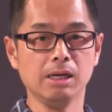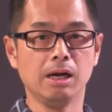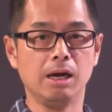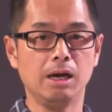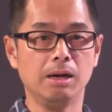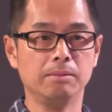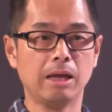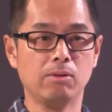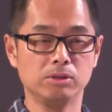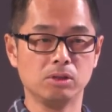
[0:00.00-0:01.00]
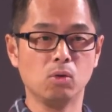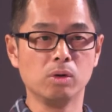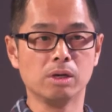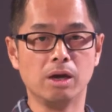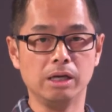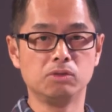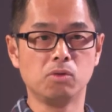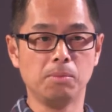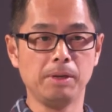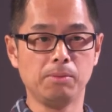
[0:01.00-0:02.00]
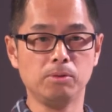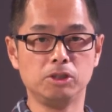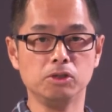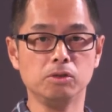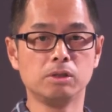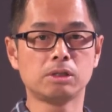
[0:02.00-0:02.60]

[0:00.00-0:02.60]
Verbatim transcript: uh, that was organized for people to